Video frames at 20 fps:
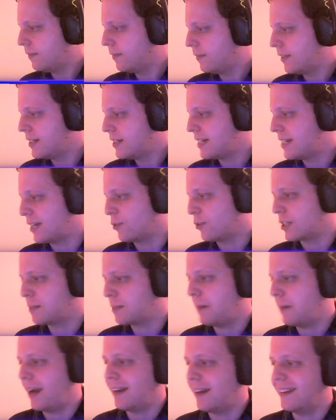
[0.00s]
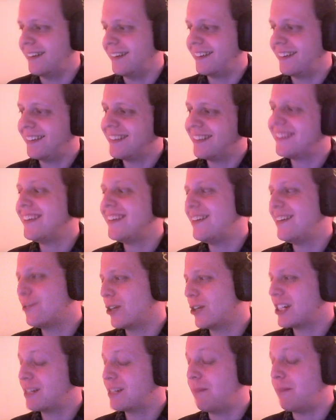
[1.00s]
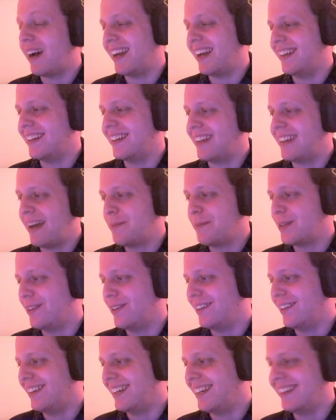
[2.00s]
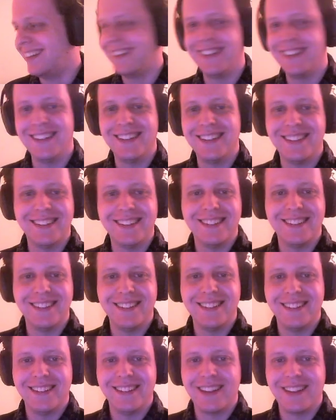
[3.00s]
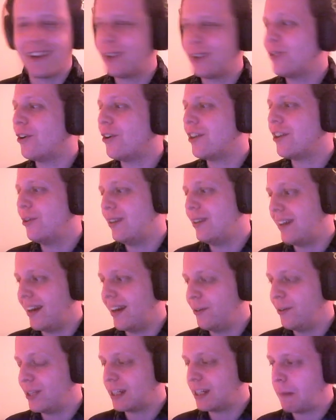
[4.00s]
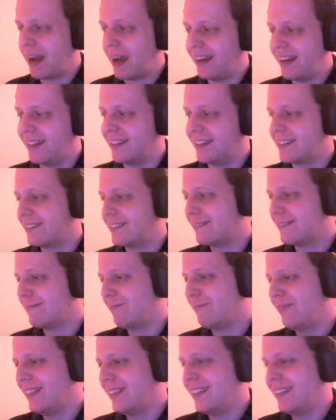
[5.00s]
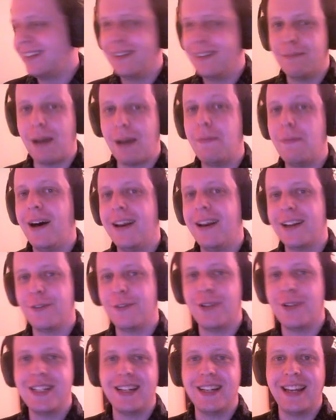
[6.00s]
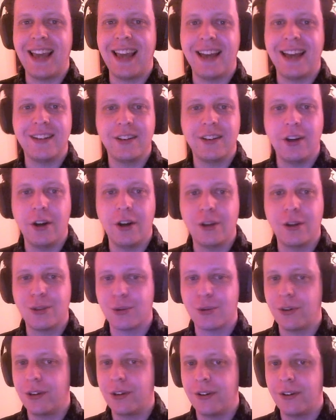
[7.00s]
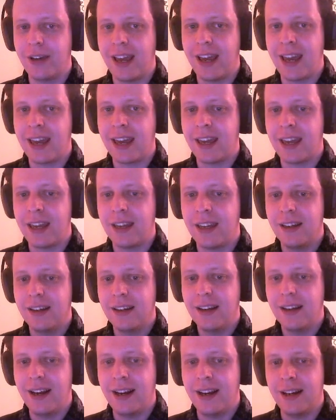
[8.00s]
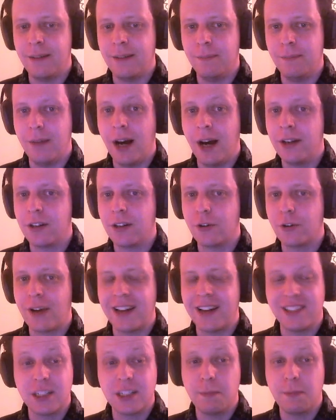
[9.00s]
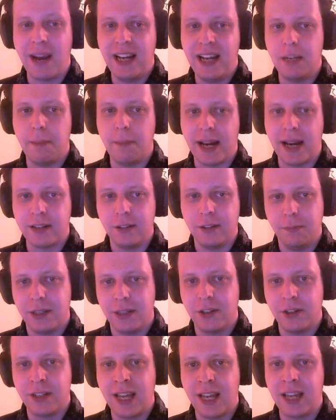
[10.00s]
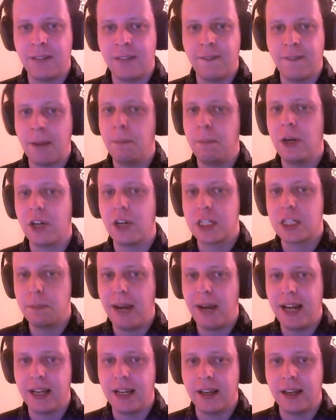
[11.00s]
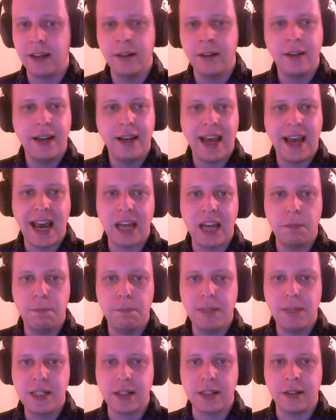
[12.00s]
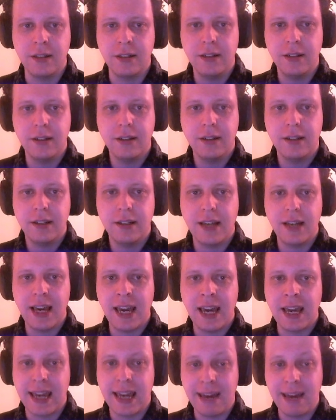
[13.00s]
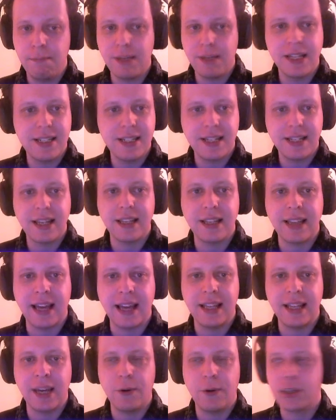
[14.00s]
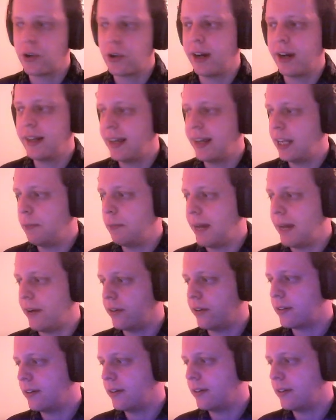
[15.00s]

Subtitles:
Secret spiders. Secret spiders, absolutely. You thought you were done with spiders. My party recently had to go through a underground spider battle because a vampiric spider had bitten a NPC that they were trying to help out.